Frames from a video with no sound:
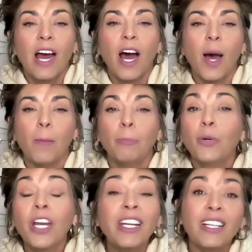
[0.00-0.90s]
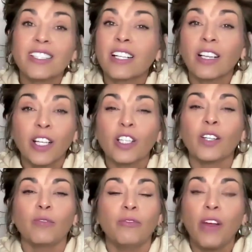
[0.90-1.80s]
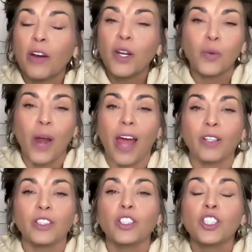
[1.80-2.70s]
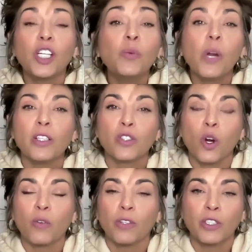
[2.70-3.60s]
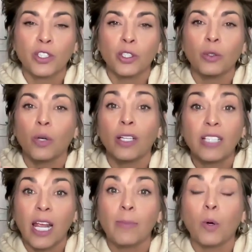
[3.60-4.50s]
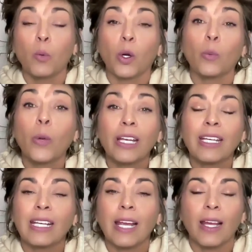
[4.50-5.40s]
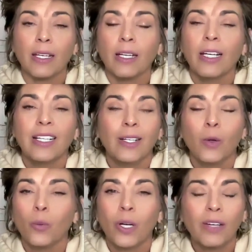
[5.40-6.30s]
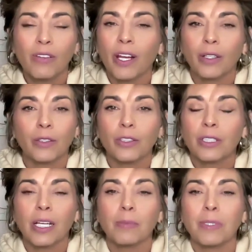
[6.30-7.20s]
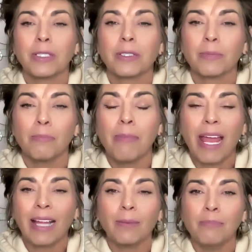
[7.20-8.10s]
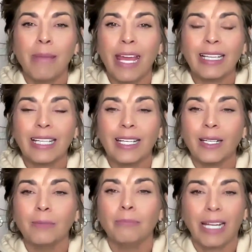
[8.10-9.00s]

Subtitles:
Brittany is clearly very rattled, and she runs over to a table where Whitney and whatever that girl's name is, Maylee,